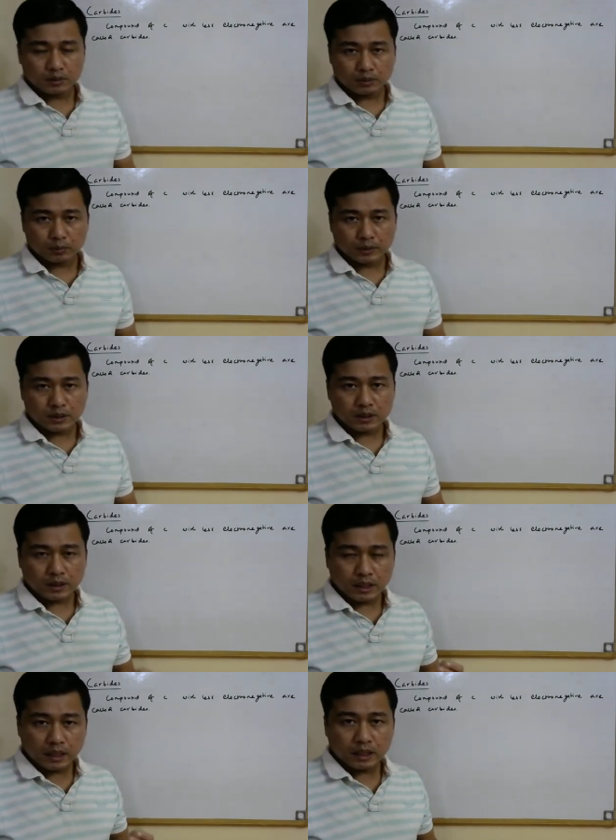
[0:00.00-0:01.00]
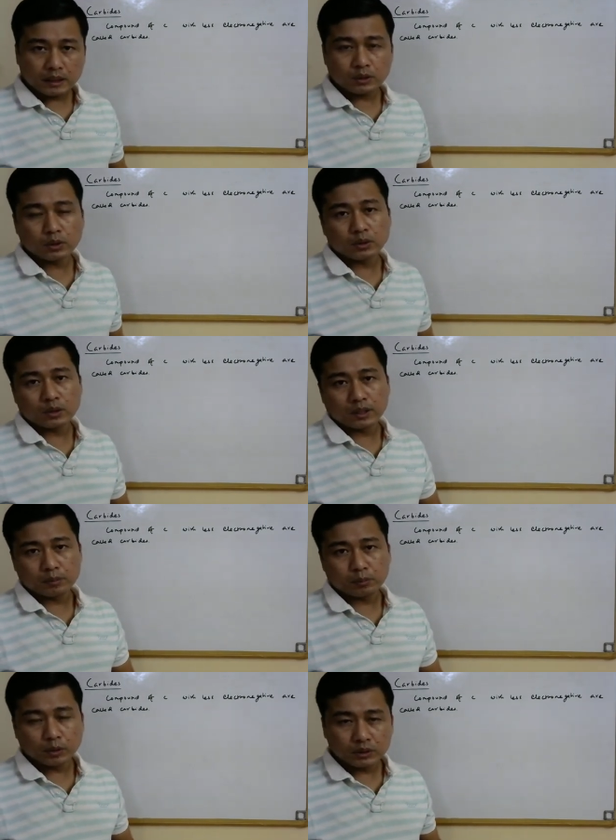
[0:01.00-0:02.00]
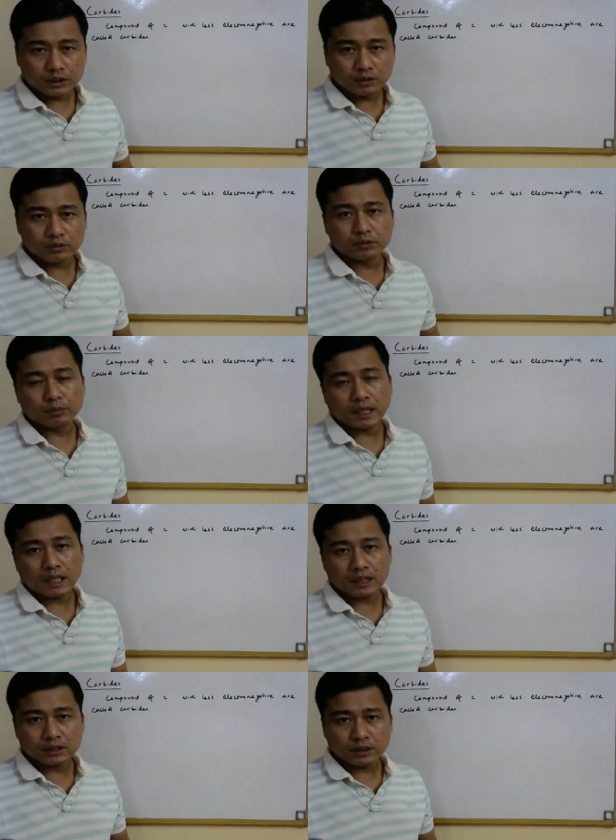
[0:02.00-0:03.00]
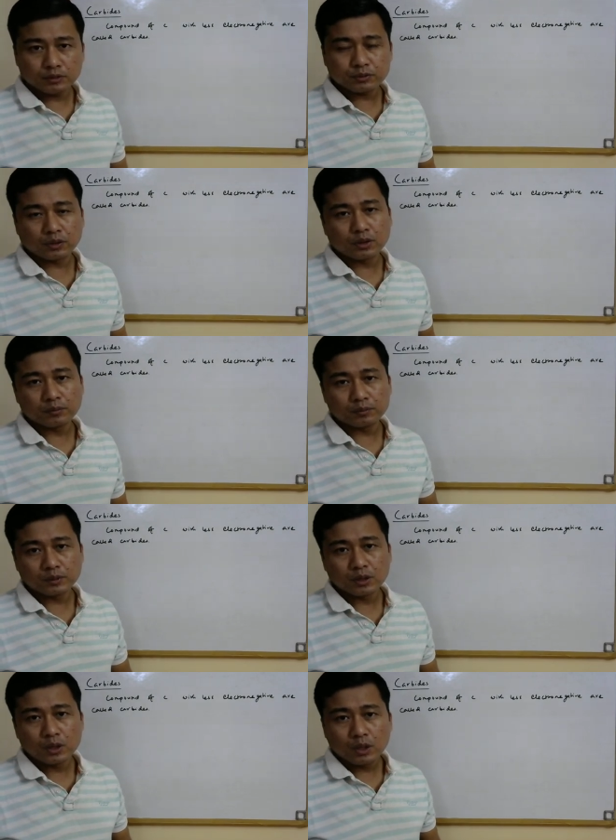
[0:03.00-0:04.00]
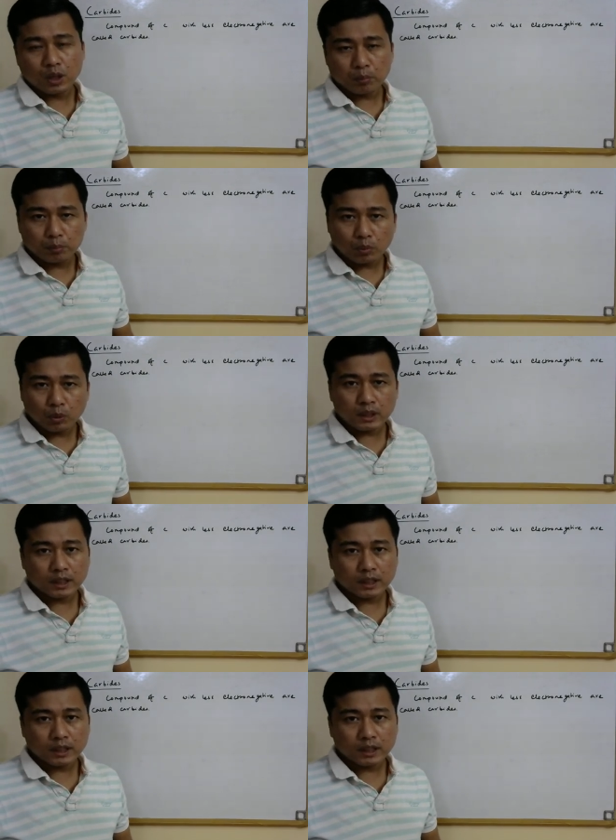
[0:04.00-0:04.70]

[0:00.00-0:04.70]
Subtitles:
with electro positive metals they form polar